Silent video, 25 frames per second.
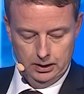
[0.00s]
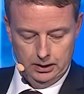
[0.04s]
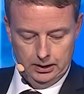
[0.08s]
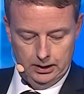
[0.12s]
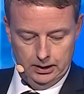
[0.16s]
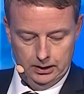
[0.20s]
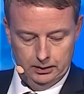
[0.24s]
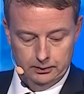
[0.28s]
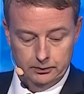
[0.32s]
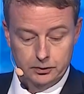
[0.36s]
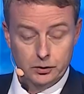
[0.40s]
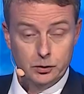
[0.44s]

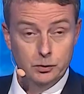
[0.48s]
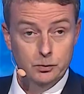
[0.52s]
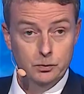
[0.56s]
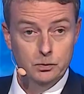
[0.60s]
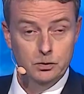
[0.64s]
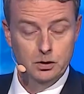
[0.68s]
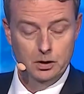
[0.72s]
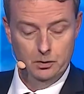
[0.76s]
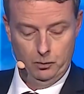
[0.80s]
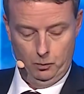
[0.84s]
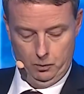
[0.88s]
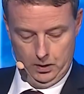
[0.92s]
in
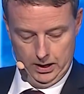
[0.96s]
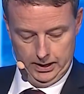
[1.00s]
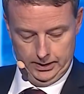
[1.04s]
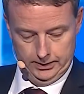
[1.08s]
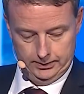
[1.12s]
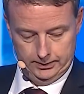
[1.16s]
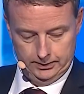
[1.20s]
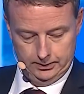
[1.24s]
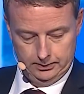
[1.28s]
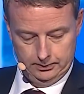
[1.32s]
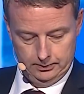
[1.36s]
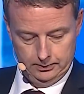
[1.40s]
two
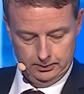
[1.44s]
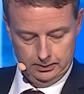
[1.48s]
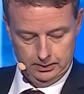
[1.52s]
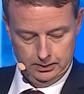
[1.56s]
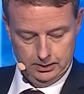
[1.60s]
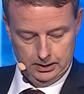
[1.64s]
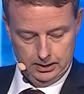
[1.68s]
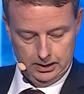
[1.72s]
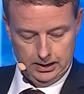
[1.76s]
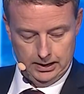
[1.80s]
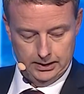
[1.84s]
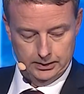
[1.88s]
ways.
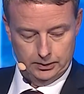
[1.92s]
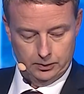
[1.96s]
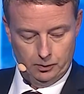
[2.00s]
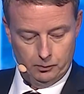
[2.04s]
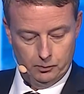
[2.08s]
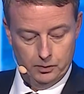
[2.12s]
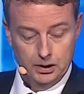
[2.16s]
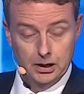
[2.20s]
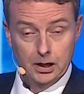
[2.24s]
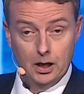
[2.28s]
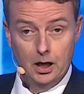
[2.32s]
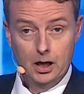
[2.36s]
As a
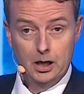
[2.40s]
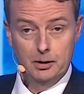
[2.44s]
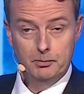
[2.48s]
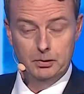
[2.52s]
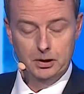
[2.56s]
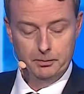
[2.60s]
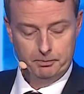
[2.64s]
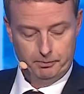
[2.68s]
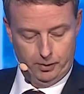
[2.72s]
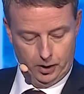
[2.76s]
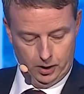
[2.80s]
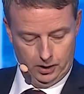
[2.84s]

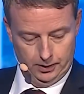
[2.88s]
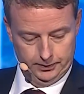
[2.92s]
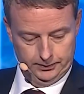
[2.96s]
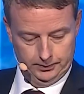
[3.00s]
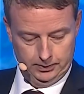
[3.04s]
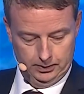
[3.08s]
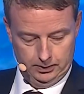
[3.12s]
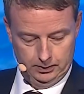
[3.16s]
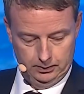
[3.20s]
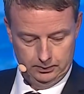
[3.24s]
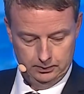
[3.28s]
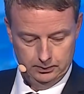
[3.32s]
reliable
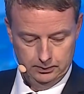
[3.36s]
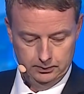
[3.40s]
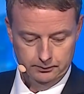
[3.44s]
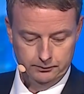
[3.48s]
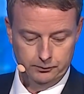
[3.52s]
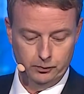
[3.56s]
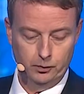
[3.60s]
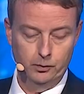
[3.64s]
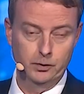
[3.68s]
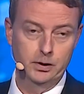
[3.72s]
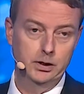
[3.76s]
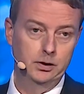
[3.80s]
partner
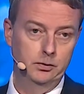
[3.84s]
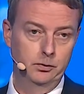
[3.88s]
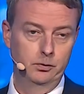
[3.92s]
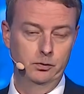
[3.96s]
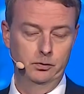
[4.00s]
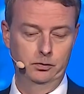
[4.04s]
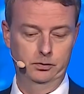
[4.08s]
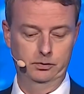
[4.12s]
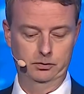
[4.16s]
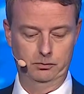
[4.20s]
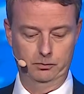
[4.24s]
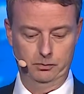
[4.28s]
for
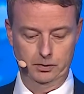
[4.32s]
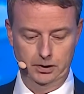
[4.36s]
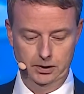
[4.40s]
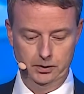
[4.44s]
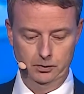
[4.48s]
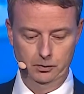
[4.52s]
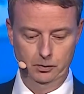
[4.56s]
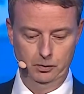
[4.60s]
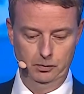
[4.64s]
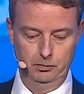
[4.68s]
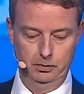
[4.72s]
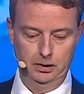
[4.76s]
renew
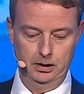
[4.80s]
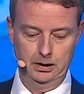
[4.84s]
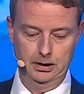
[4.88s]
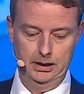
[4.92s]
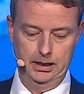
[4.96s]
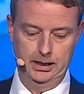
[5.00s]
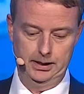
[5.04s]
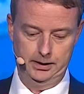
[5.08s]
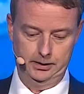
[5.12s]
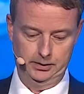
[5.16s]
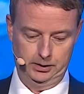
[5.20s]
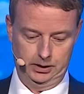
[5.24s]
renewable
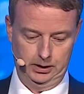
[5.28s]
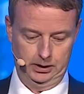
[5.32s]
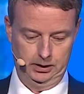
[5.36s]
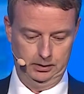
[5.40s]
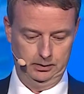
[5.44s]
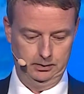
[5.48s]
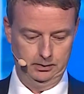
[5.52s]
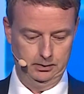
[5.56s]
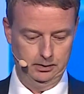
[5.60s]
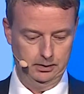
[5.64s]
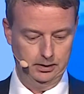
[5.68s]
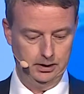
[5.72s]

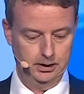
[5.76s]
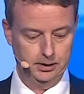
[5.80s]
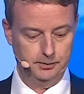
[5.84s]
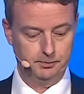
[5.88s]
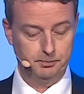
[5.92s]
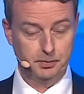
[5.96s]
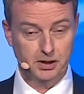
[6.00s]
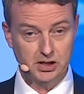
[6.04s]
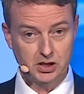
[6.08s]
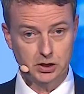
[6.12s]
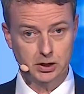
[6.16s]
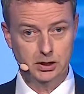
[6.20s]
energy,
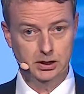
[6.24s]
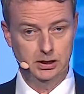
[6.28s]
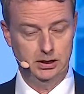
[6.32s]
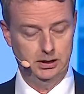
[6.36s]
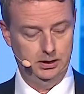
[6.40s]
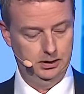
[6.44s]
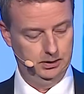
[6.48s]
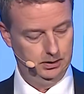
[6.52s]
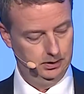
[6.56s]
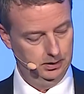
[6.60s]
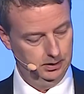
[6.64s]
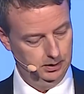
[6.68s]

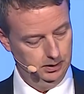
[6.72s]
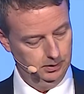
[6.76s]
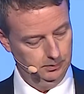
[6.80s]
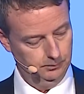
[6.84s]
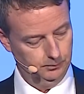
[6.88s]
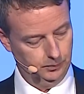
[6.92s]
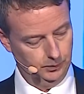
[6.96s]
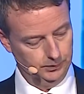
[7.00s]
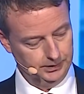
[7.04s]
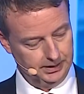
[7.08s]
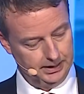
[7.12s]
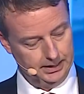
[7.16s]
especially
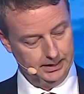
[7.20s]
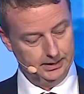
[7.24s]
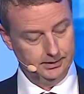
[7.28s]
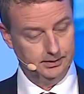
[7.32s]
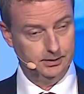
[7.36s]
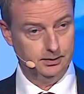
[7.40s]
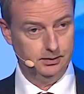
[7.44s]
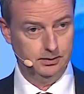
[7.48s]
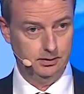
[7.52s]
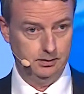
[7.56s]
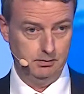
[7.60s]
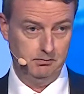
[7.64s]
for
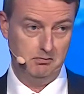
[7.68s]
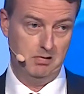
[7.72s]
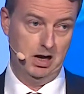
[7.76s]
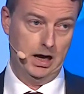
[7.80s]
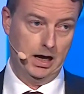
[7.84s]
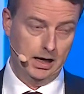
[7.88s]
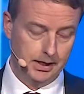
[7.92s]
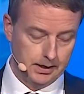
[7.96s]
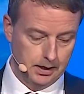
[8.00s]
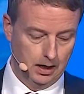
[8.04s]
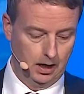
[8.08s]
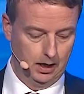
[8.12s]
days
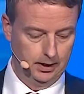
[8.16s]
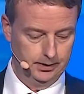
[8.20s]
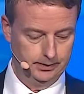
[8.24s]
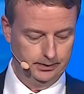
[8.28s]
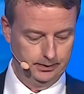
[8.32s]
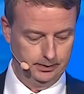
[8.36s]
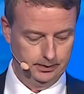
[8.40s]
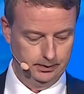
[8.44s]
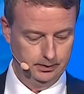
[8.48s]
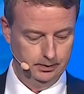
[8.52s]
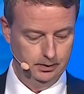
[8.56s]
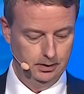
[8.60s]
and
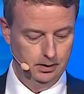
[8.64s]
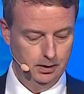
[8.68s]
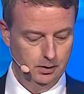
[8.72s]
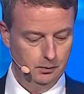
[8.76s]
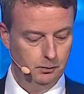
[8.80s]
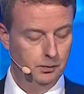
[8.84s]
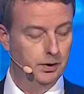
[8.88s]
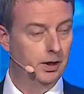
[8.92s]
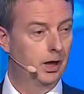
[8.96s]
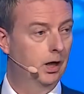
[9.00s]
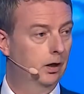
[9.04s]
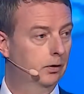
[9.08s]
nights
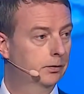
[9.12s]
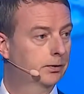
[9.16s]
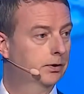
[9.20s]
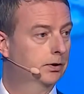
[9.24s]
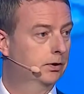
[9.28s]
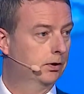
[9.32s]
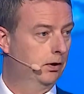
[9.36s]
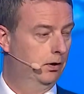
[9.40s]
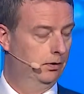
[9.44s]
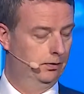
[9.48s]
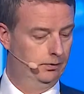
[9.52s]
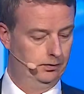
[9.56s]
without
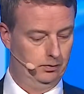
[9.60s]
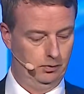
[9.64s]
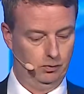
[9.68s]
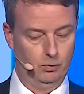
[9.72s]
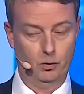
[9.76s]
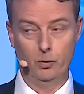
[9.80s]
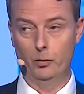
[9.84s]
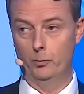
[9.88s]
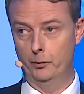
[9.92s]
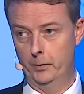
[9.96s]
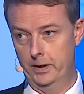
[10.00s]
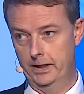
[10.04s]
sun
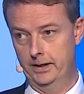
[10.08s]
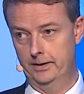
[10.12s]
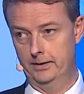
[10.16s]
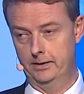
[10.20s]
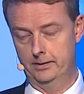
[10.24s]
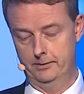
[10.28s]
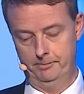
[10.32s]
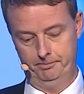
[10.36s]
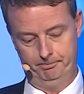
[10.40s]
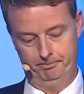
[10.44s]
or wind,